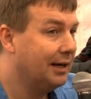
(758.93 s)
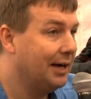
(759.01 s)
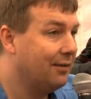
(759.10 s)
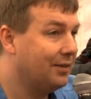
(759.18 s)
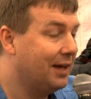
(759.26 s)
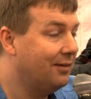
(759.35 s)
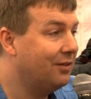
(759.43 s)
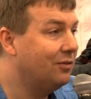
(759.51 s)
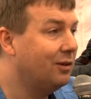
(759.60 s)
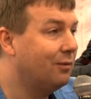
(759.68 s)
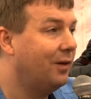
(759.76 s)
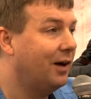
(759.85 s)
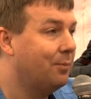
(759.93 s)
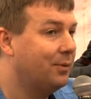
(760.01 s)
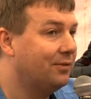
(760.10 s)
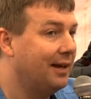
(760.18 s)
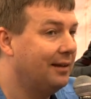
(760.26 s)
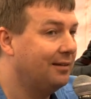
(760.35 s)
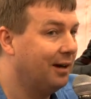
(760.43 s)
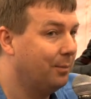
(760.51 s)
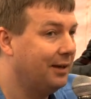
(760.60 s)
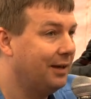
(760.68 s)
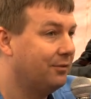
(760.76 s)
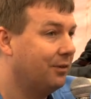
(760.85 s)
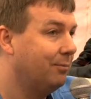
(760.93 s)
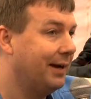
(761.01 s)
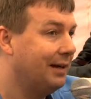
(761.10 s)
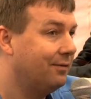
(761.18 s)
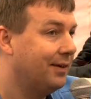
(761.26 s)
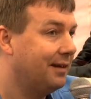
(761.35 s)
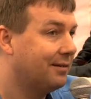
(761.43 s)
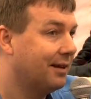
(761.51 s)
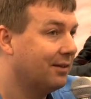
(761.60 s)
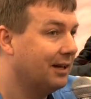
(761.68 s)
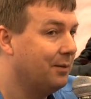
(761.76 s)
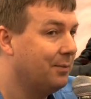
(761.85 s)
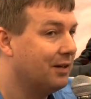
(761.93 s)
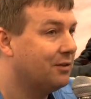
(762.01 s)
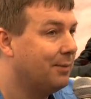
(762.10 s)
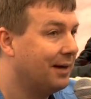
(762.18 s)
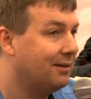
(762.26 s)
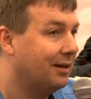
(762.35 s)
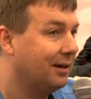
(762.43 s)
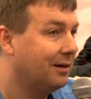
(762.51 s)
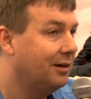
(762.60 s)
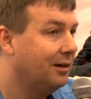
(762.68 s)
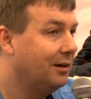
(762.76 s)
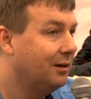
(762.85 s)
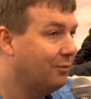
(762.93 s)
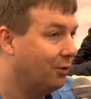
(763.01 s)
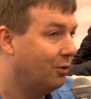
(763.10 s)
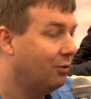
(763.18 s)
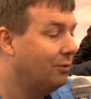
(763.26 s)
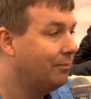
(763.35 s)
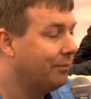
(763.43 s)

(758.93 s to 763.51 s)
If there isn't a 5% uplift on benefits, that's going to be a dramatic fall.